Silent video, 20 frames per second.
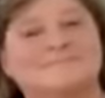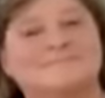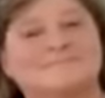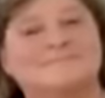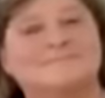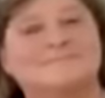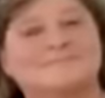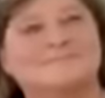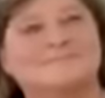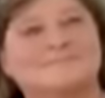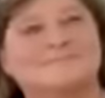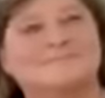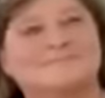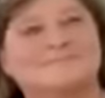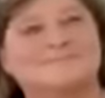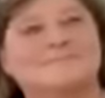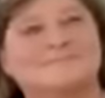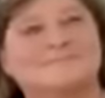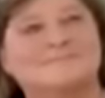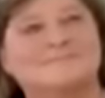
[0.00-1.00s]

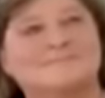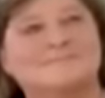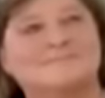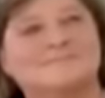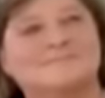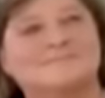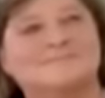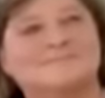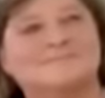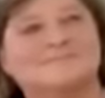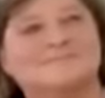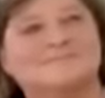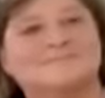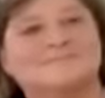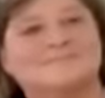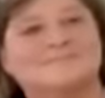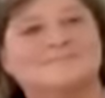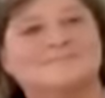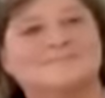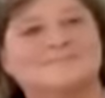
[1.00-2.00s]

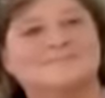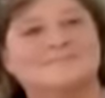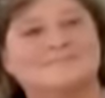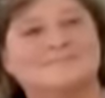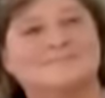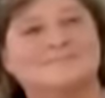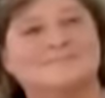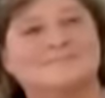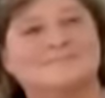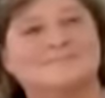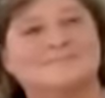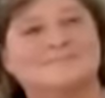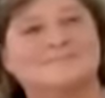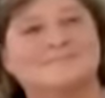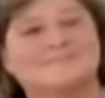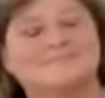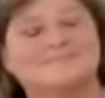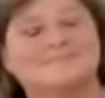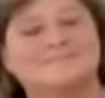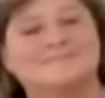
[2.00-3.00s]

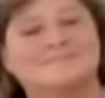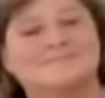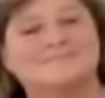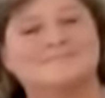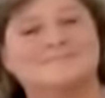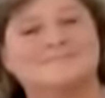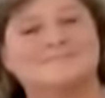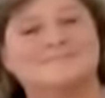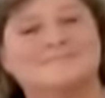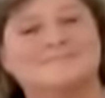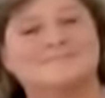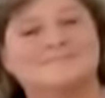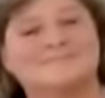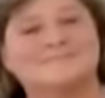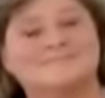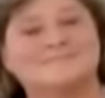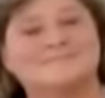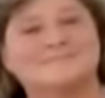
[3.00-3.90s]
(not speaking)